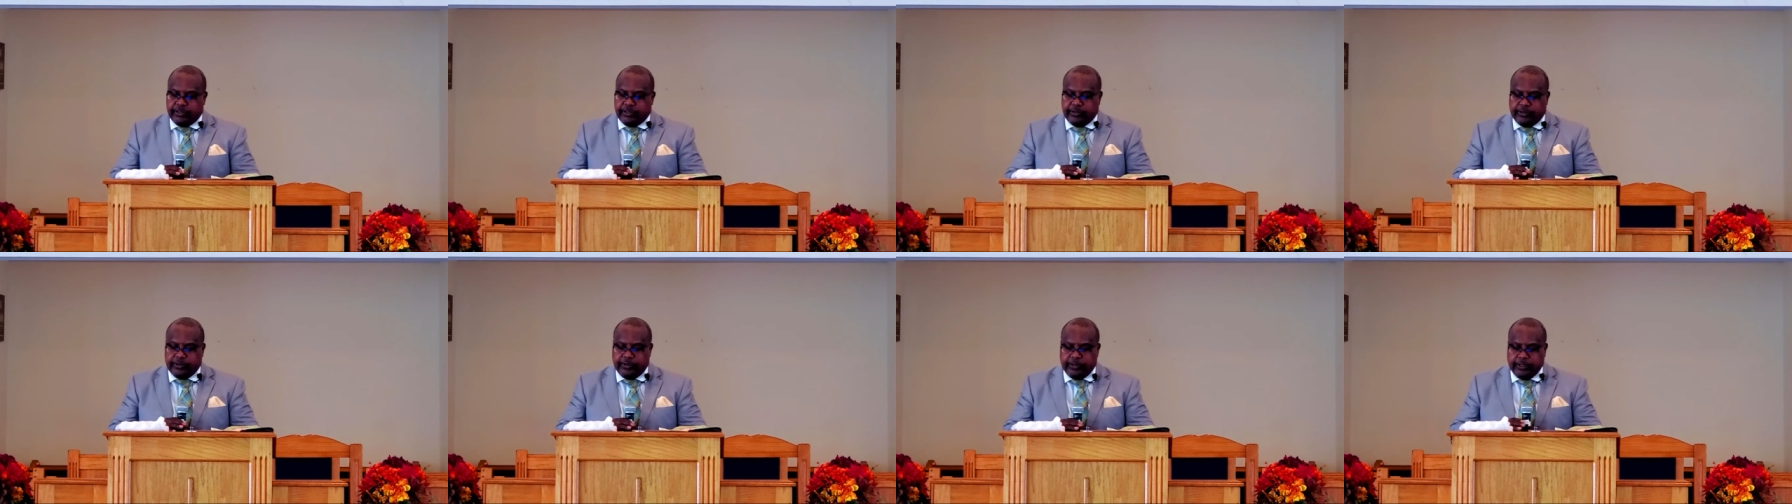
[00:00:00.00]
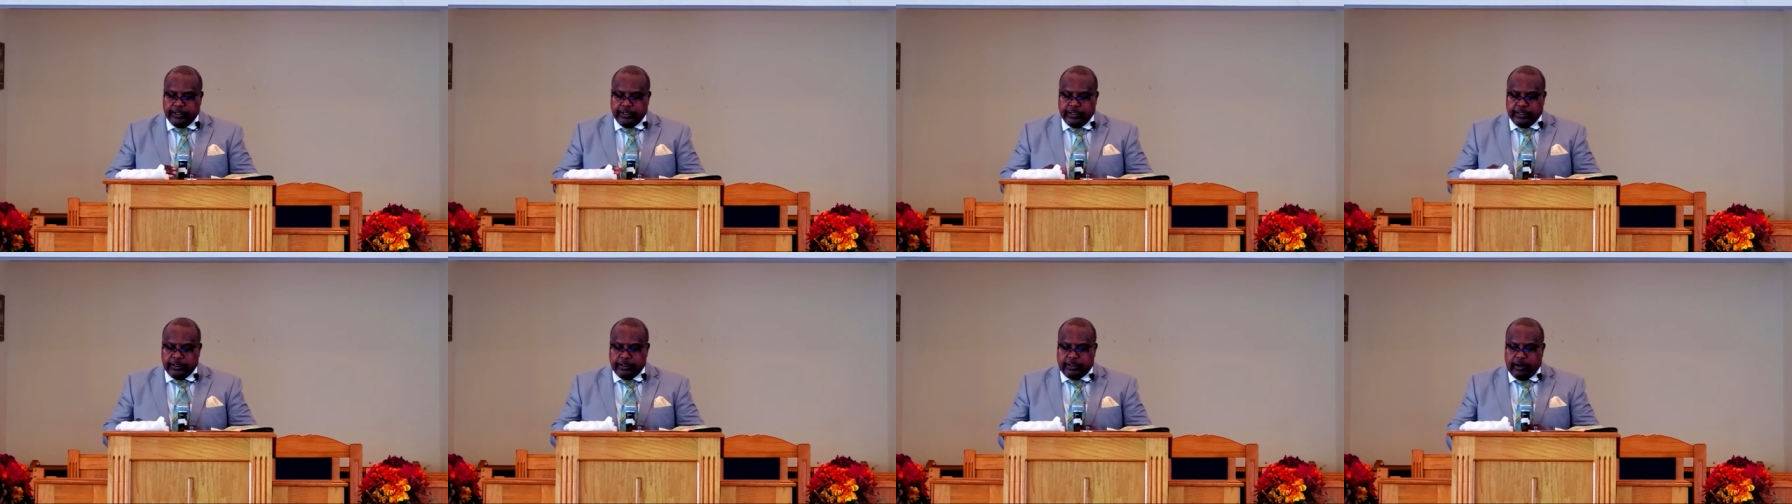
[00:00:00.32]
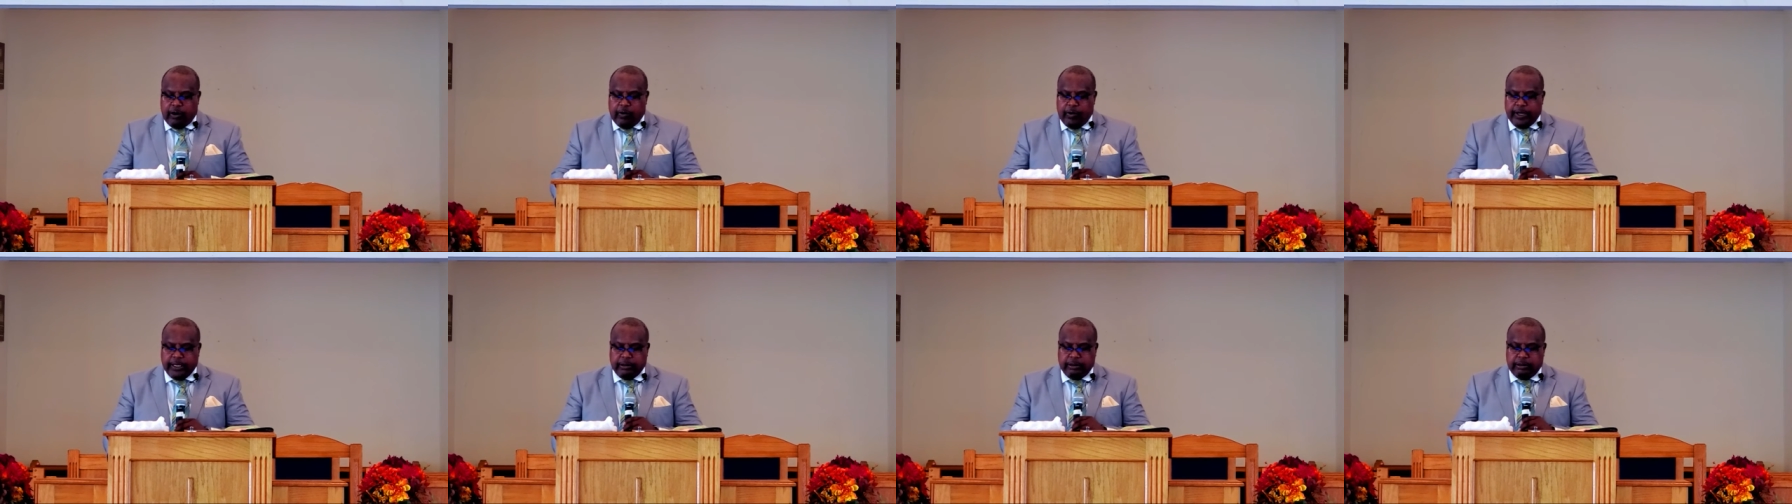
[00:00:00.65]
to
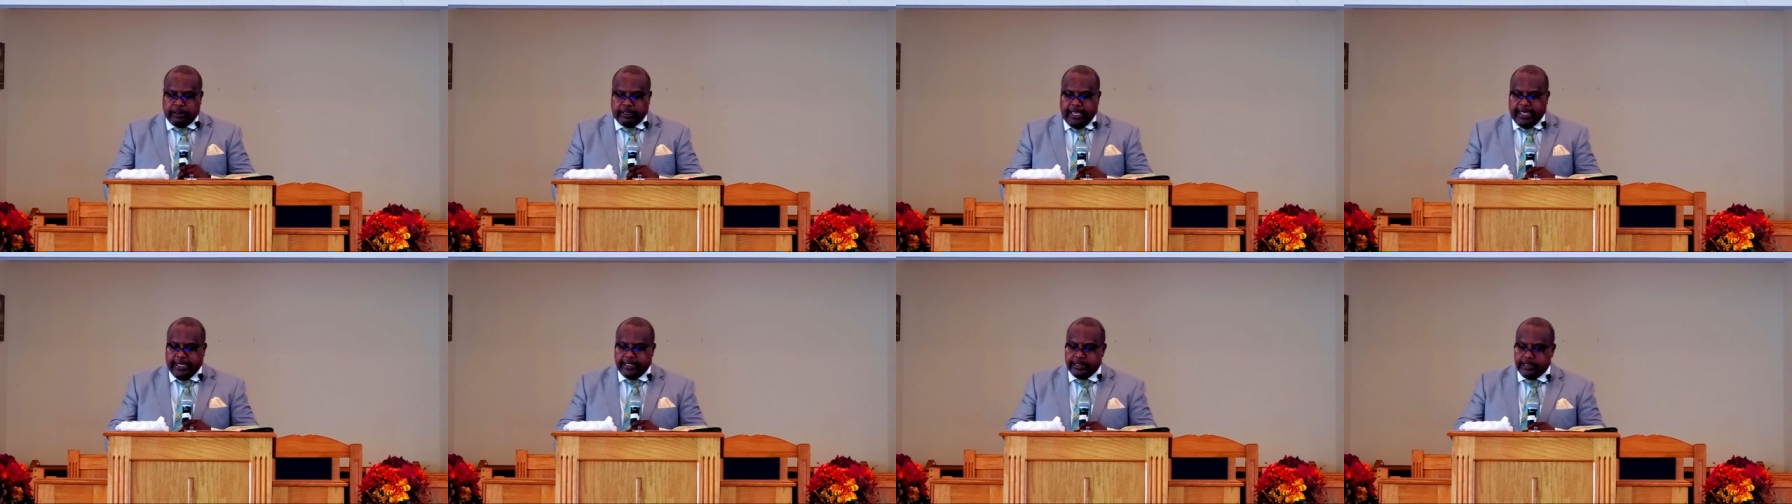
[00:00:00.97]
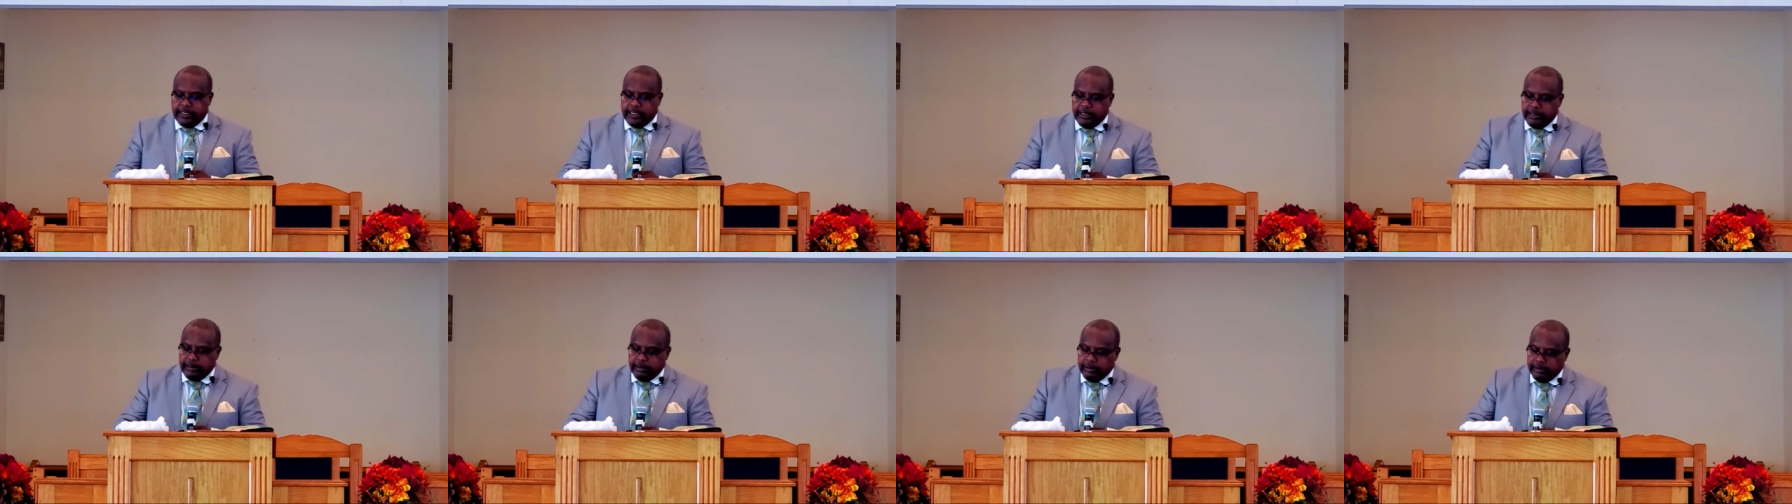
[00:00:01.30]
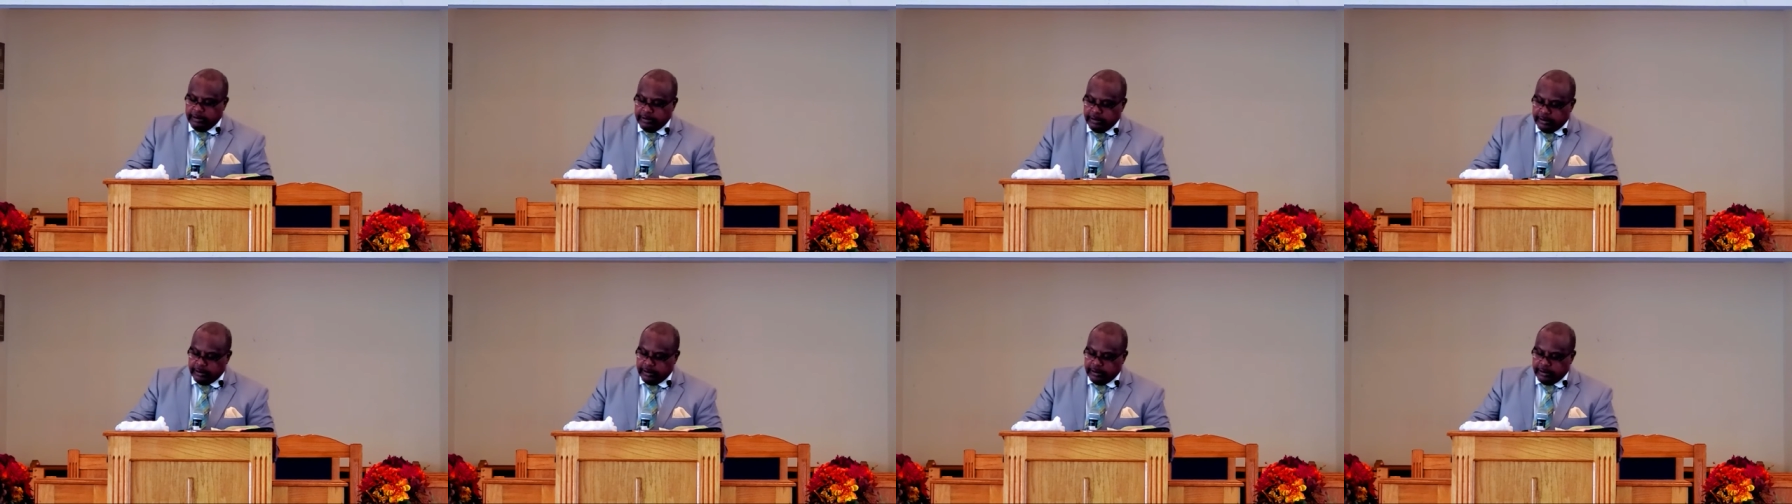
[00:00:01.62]
go and look at